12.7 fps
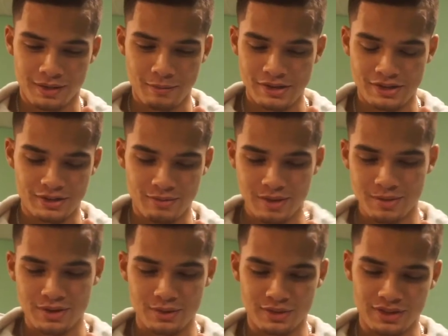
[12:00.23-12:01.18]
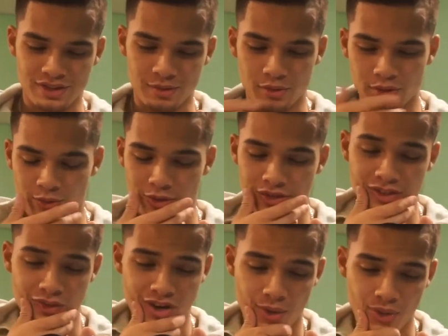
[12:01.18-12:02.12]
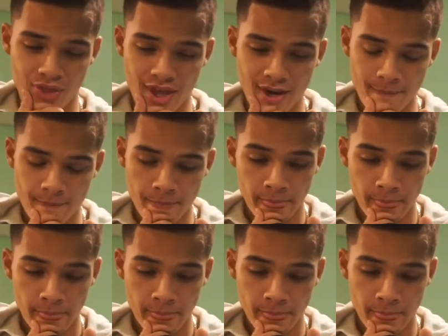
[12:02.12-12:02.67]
I'm going to start maybe using some of those words every now and then.